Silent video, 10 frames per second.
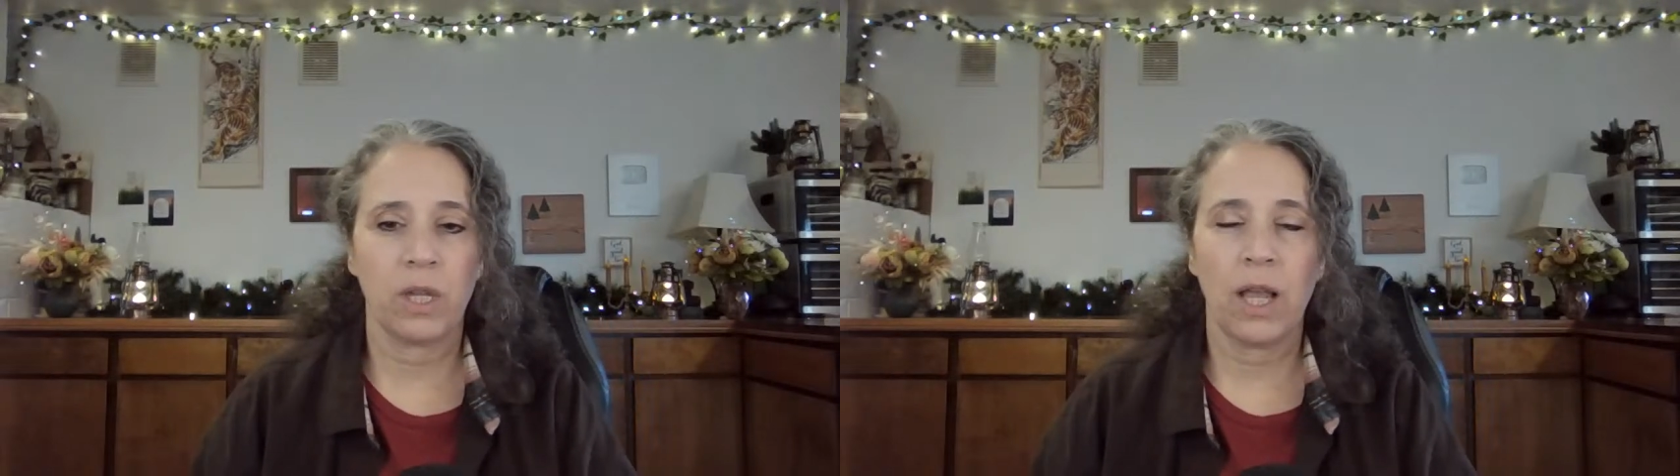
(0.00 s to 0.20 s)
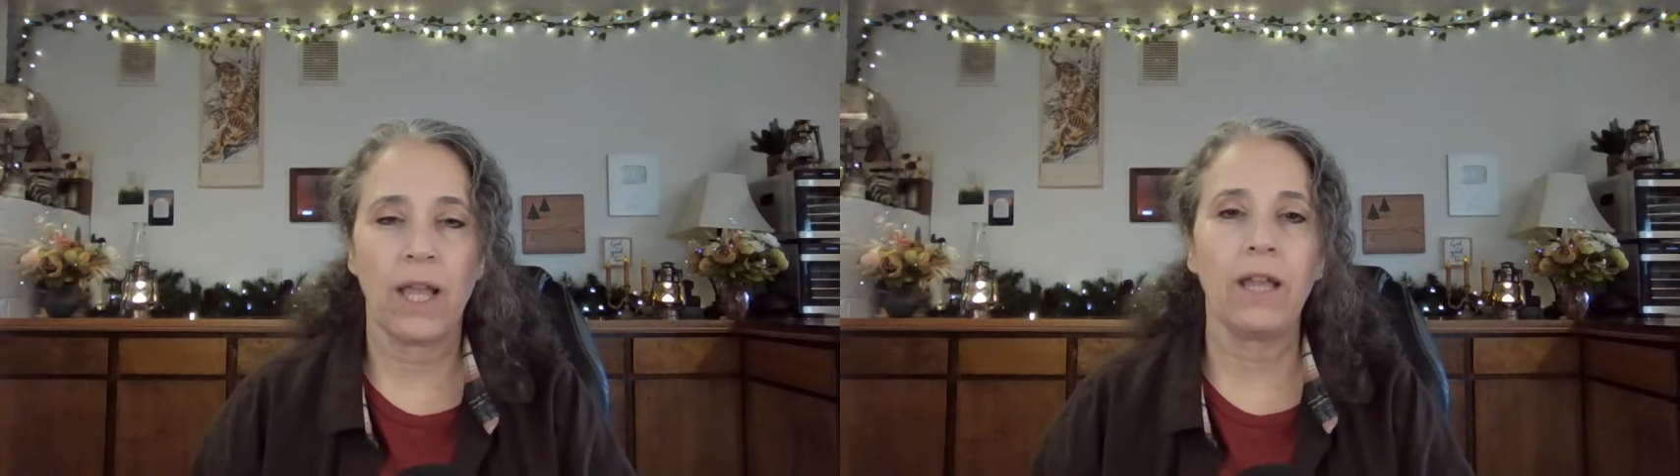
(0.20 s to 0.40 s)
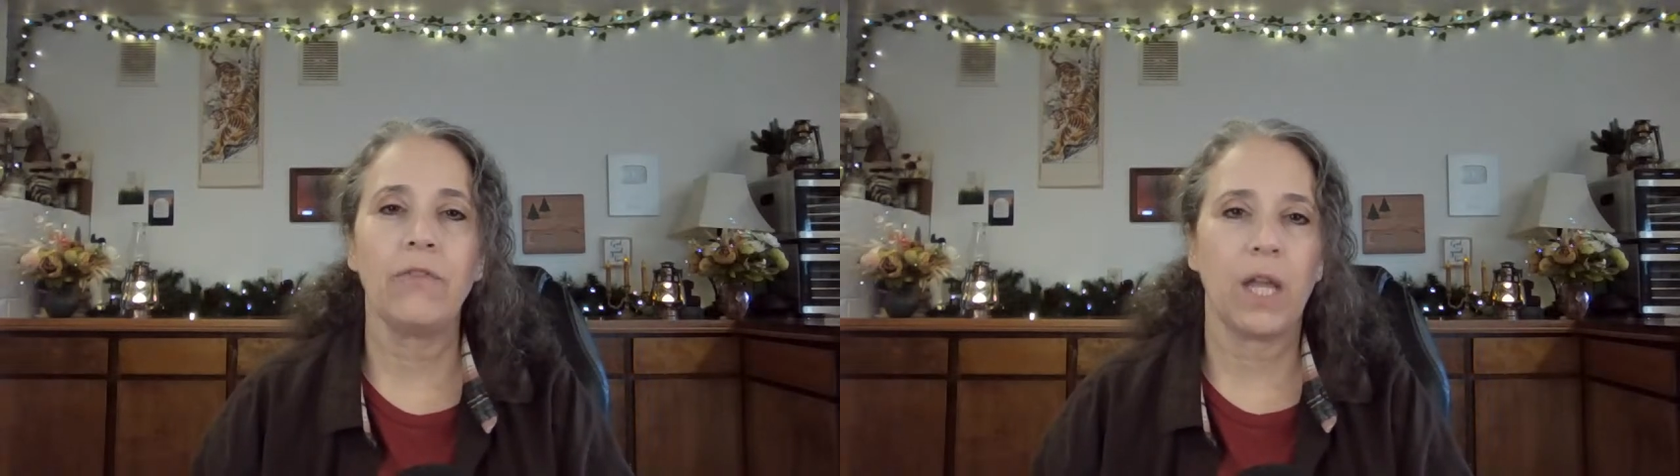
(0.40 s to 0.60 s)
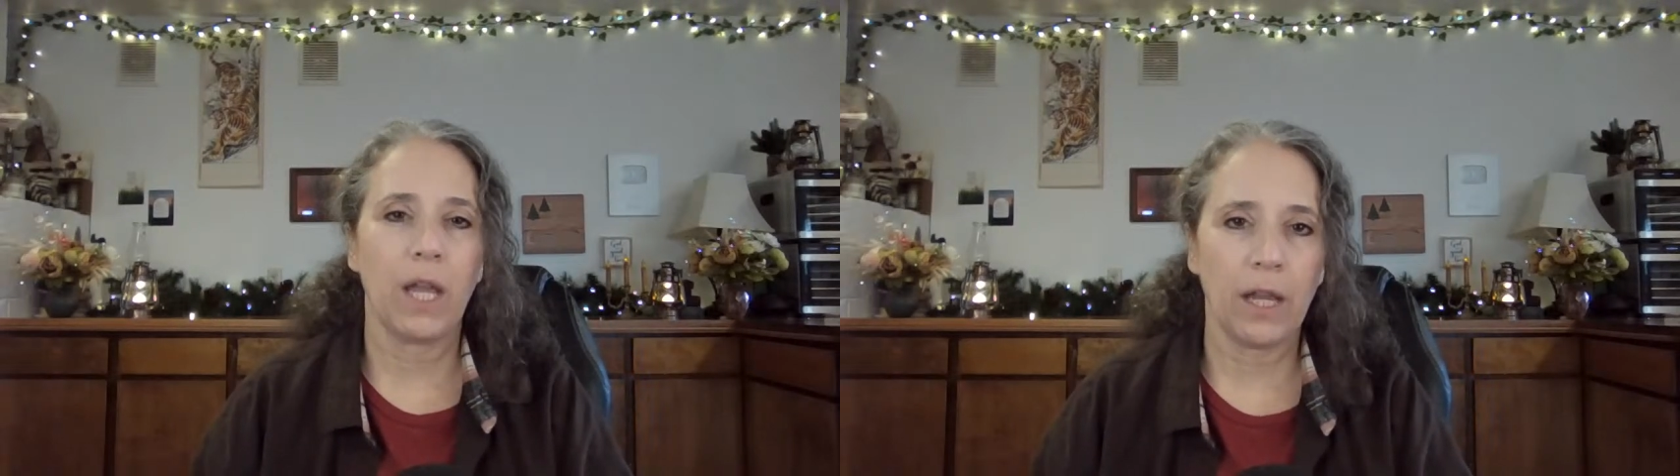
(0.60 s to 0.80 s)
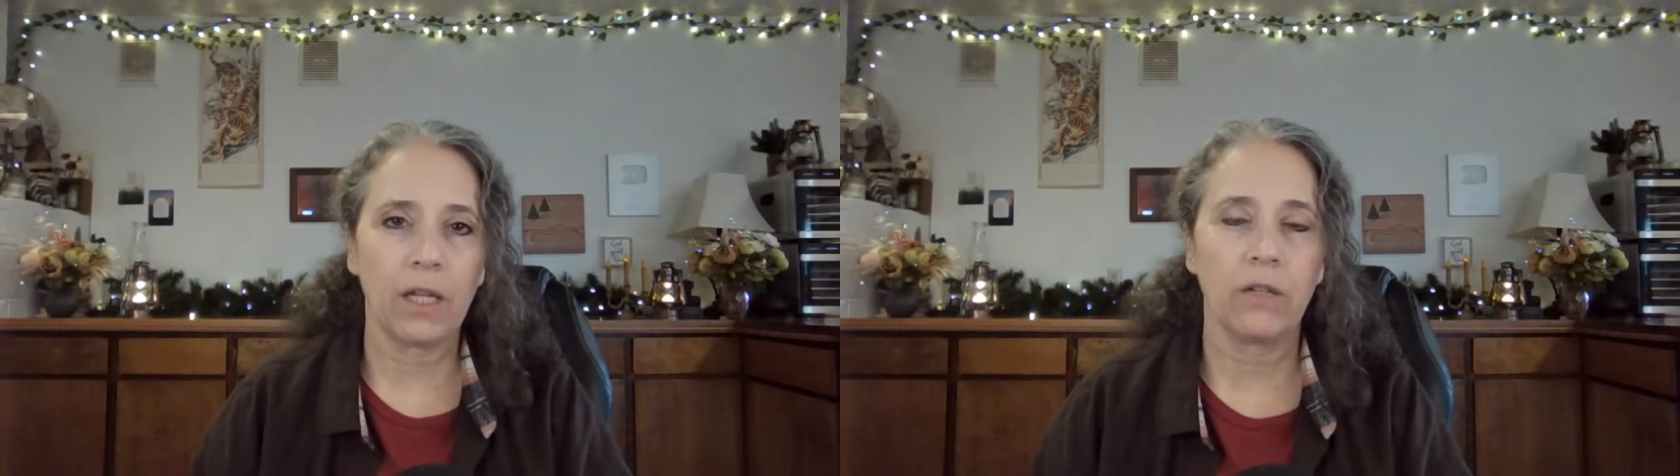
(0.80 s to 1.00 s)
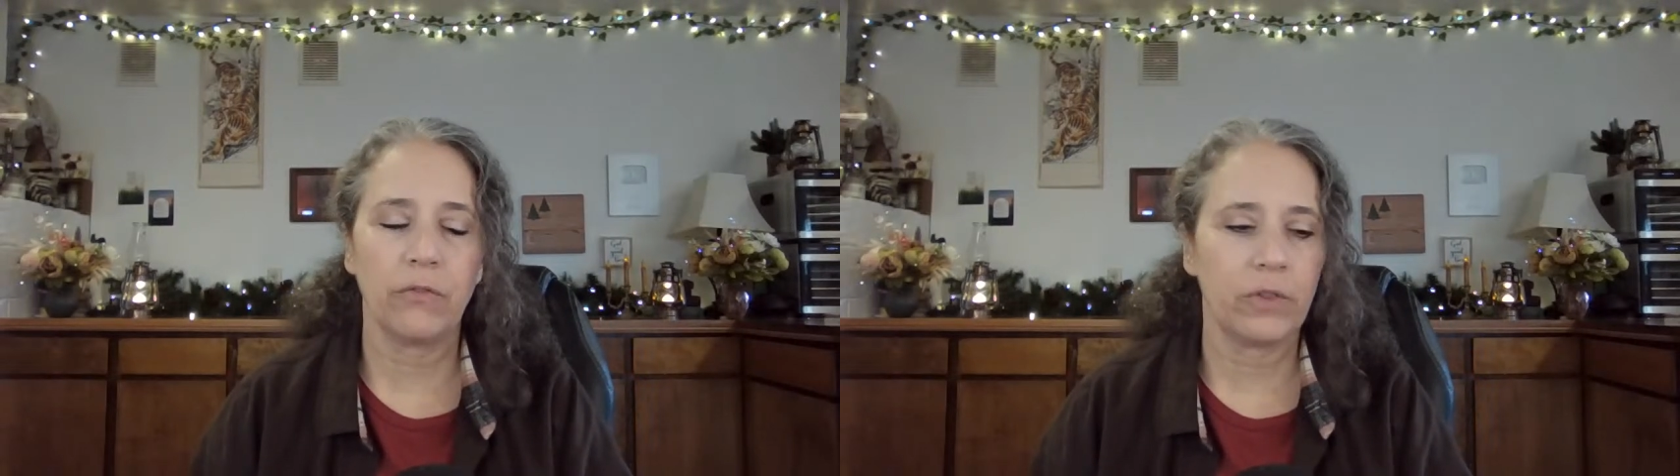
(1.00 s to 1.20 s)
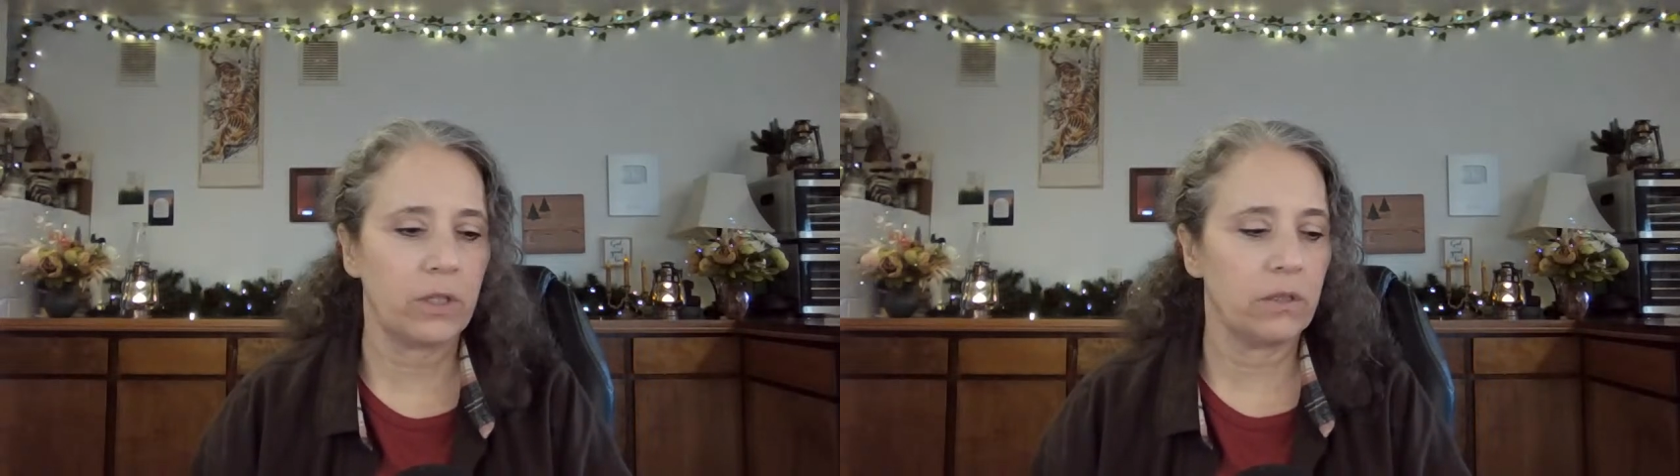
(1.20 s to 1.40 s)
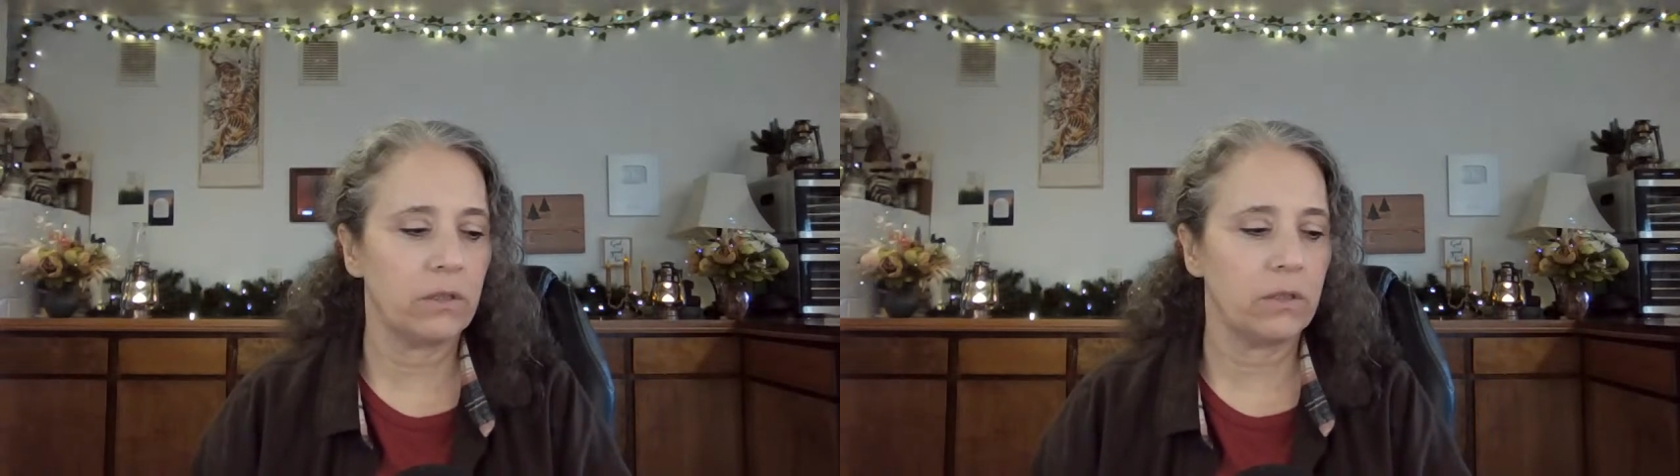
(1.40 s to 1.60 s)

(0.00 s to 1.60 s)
I have a heck of an,